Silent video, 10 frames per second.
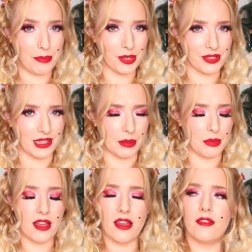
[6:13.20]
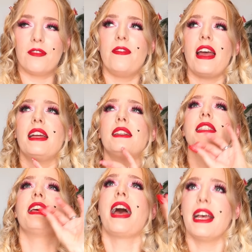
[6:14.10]
Book Club.
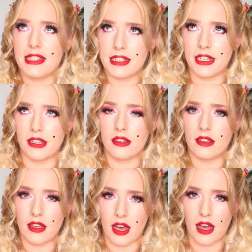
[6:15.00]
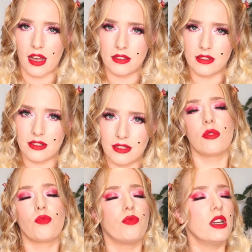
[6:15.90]
Fantastic cast.
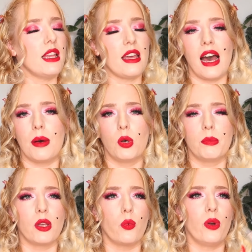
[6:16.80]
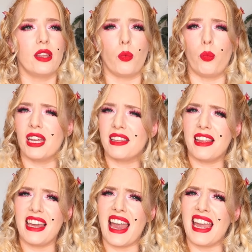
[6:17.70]
Really heartwarming with
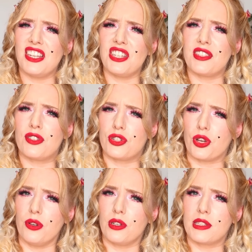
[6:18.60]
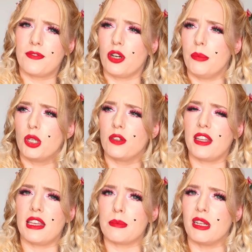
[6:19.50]
weirdly ageist jokes for a
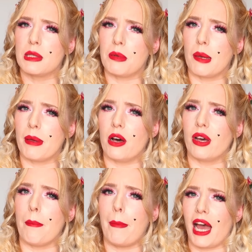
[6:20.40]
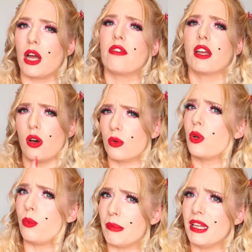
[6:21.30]
movie that's meant to be about empowering
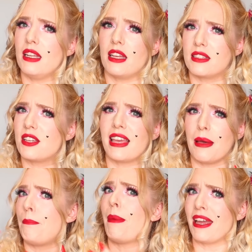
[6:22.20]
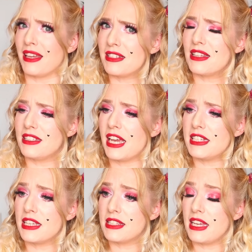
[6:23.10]
older women to get back into the
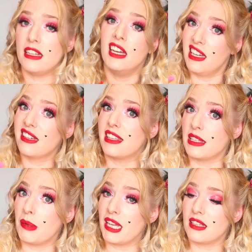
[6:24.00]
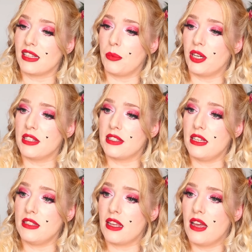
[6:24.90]
dating scene, because that's basically what this
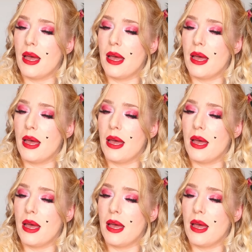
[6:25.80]
is.